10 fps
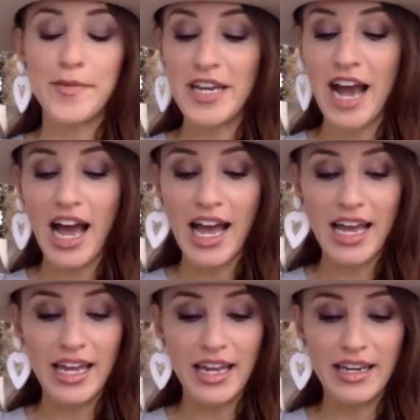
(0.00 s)
mean,
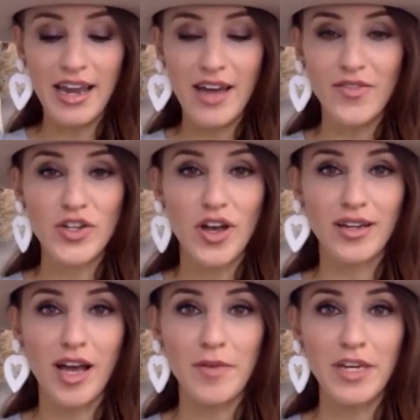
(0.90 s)
I never saw it
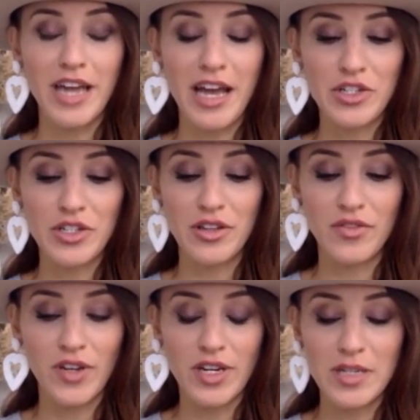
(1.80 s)
coming. Actually, the
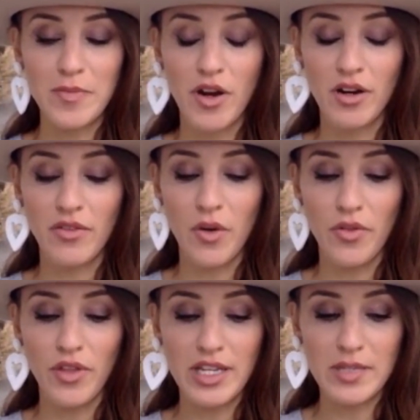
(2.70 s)
funniest part of the
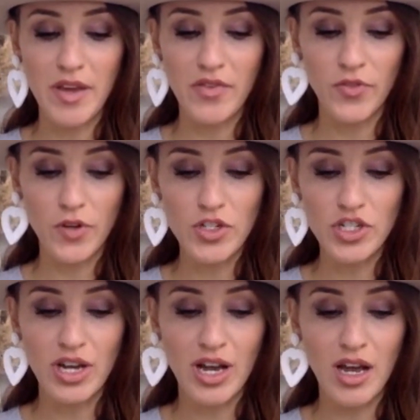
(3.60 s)
whole thing is my
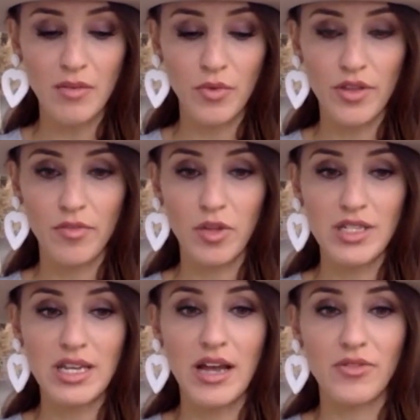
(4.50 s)
first job with
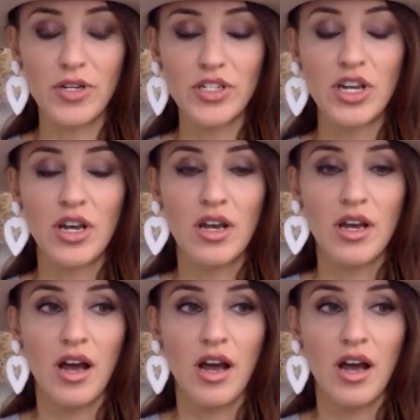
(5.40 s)
Melissa Etheridge.